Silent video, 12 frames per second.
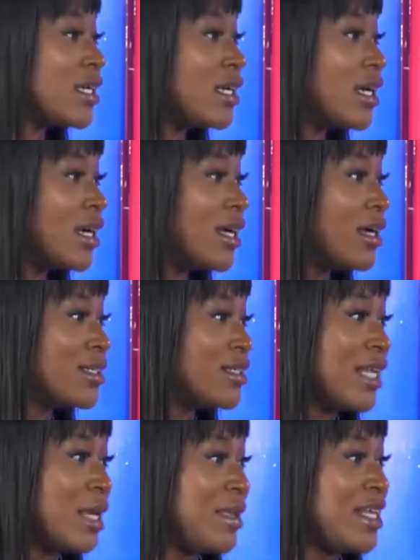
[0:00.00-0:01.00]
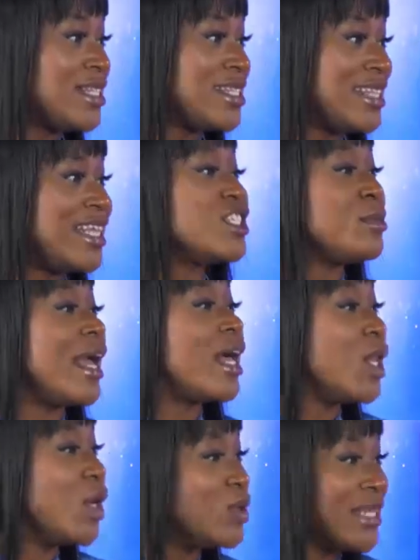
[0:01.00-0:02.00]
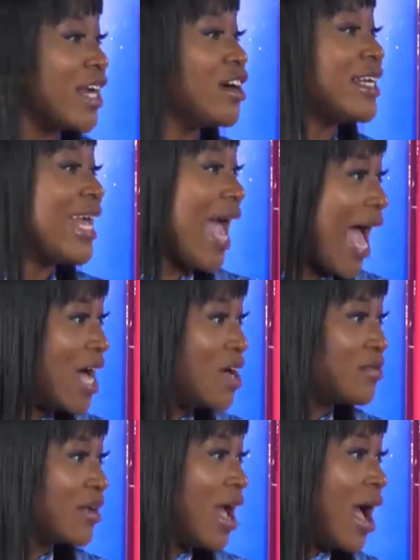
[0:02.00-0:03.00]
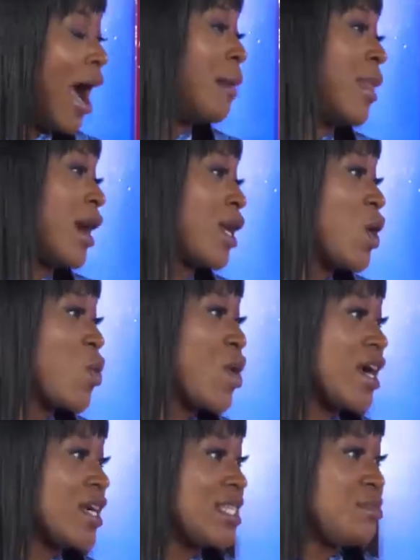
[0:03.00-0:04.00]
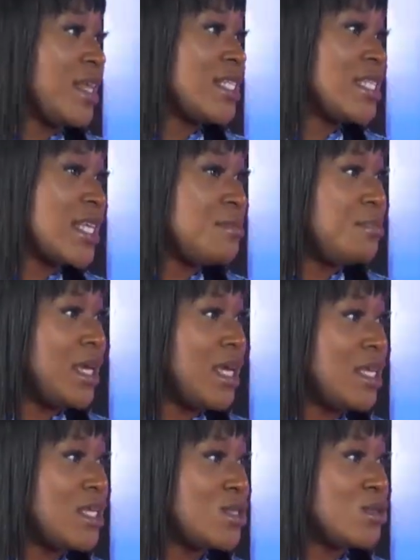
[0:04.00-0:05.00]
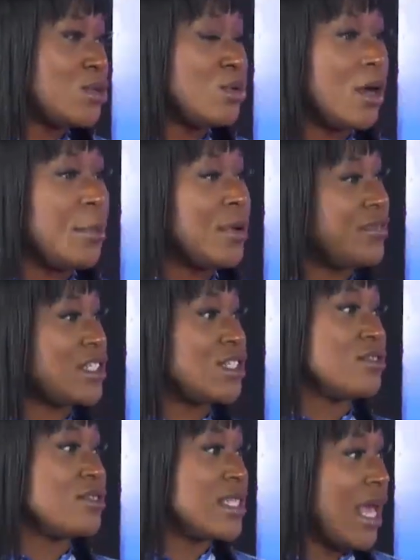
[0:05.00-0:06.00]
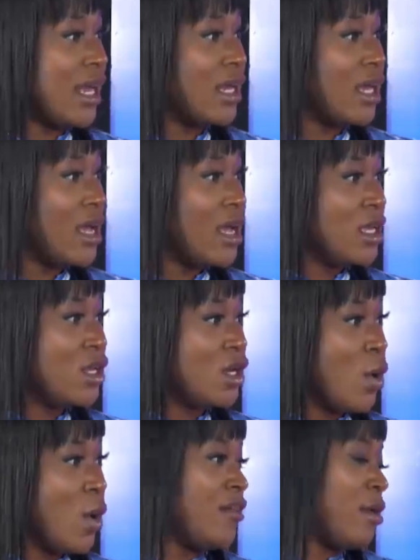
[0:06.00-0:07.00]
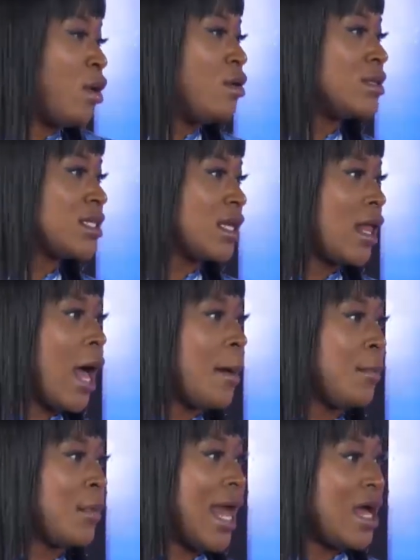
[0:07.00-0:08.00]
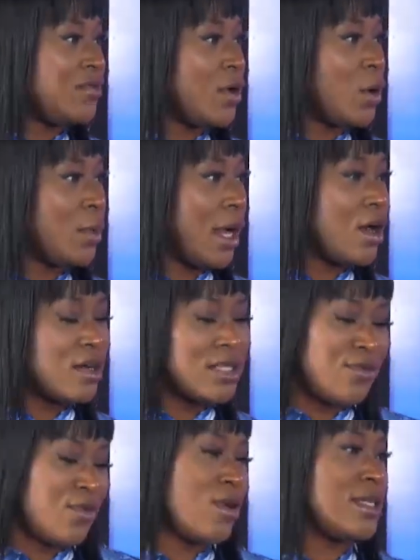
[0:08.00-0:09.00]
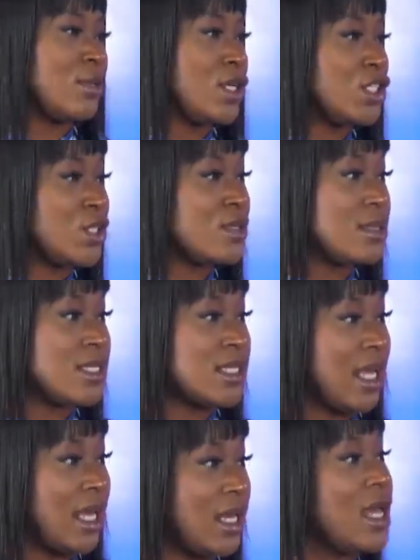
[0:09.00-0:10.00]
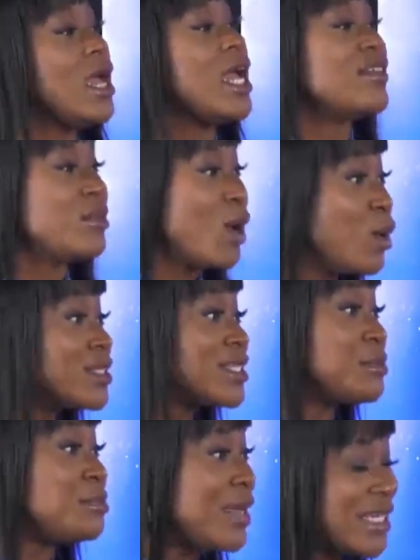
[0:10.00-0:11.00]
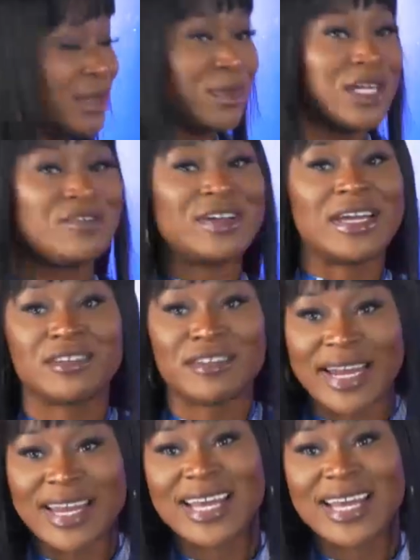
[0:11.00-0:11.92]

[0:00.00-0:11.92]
Mm. So that means mm. these are my clothes that I already have. I'm not gonna wear something skimpy to a professional set. Right. You know, if I'm going to the club, I'm gonna have fun with my girls. Of course, I'm gonna show some skin. If I'm going to the beach, I'm gonna reiterate.